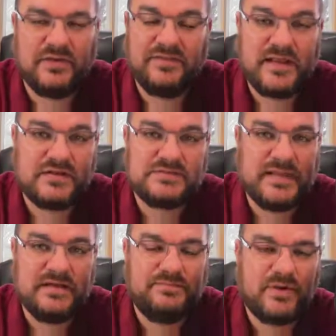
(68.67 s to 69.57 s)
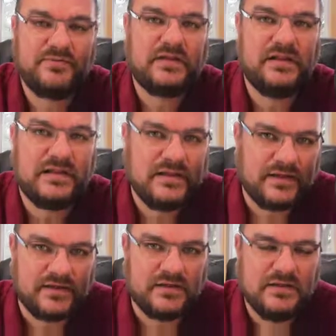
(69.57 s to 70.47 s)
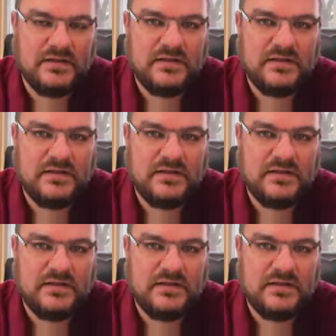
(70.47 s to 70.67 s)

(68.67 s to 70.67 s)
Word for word: And there it's made perfectly clear